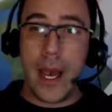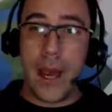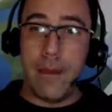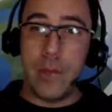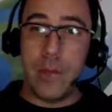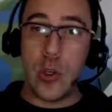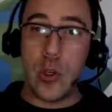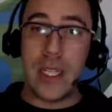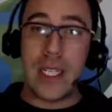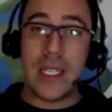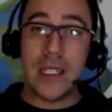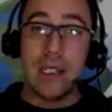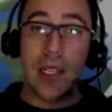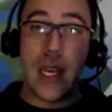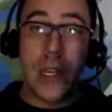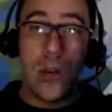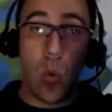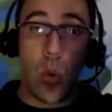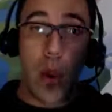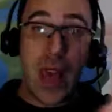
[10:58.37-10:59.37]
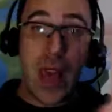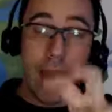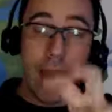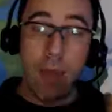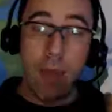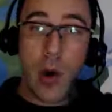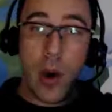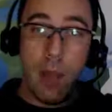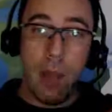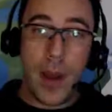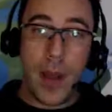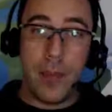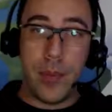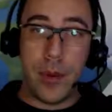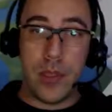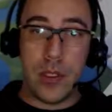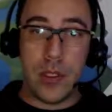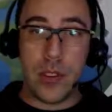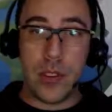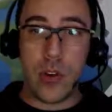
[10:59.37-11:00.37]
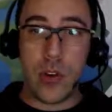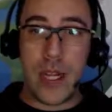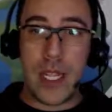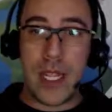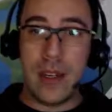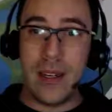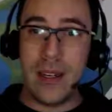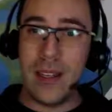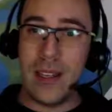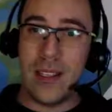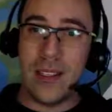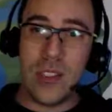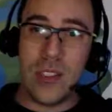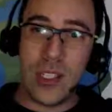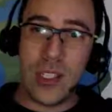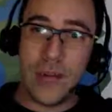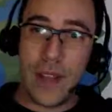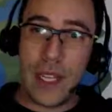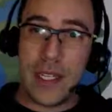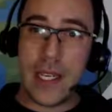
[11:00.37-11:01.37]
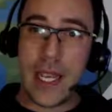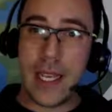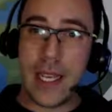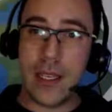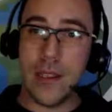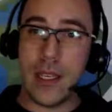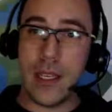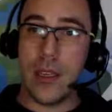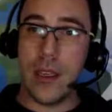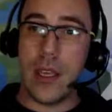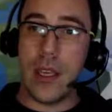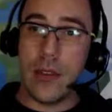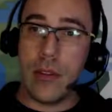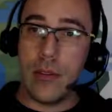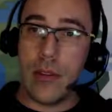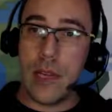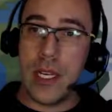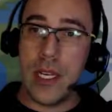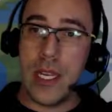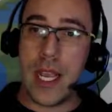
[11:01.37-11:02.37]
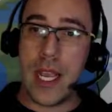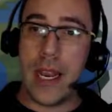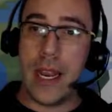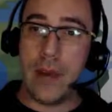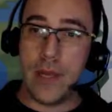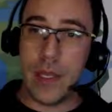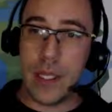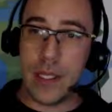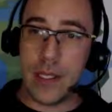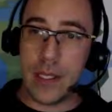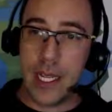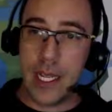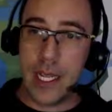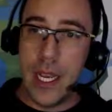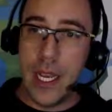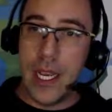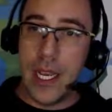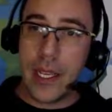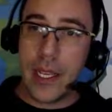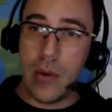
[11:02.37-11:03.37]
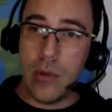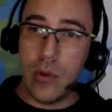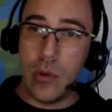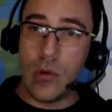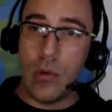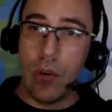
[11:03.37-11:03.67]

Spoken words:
You can decide where they pop up on the screen. It's just fantastic. There are 3D elements that can move